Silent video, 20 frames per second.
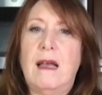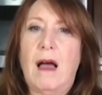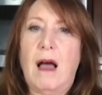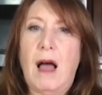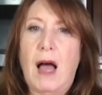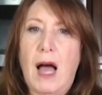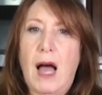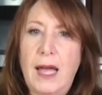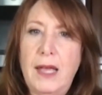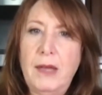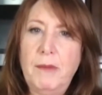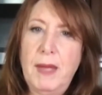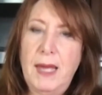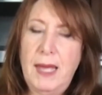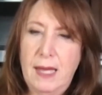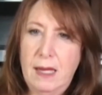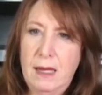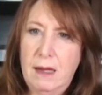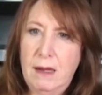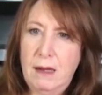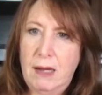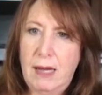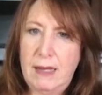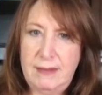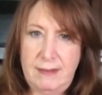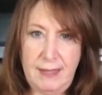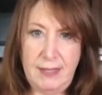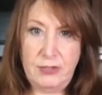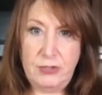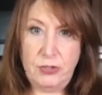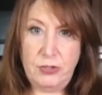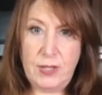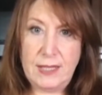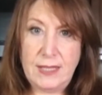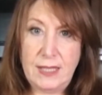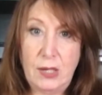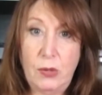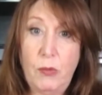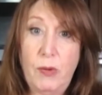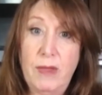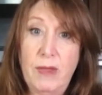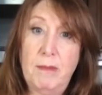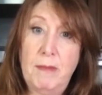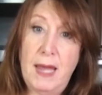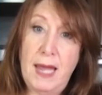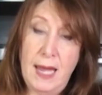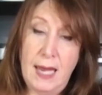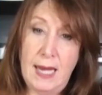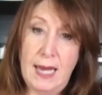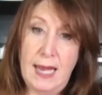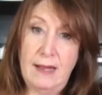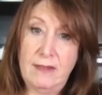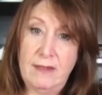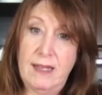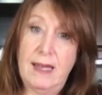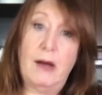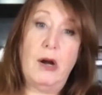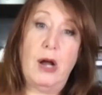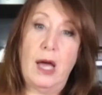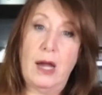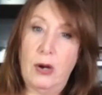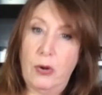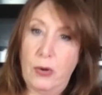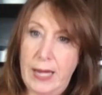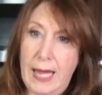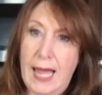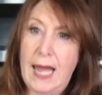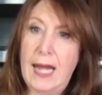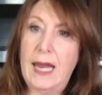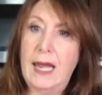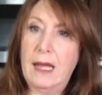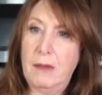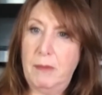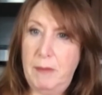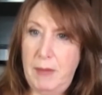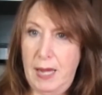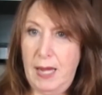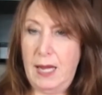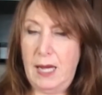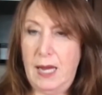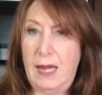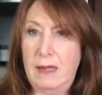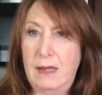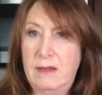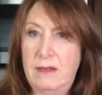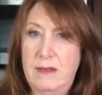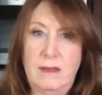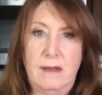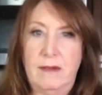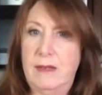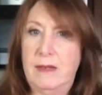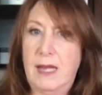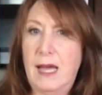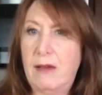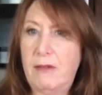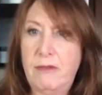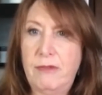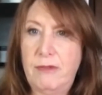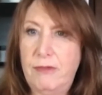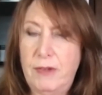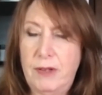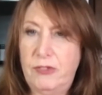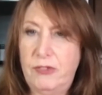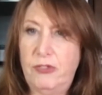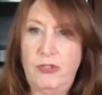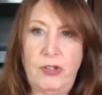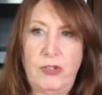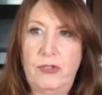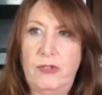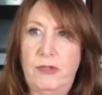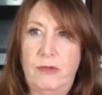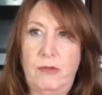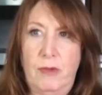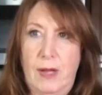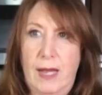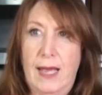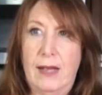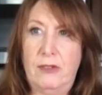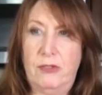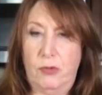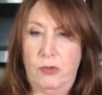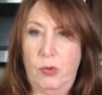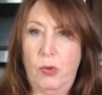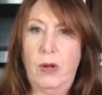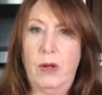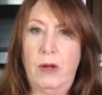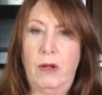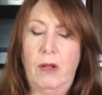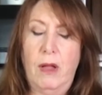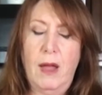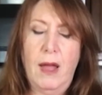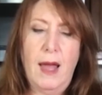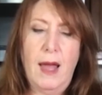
I make Caesar dressing with mayonnaise, uh, an organic mayonnaise that doesn't have, it's just eggs and oil.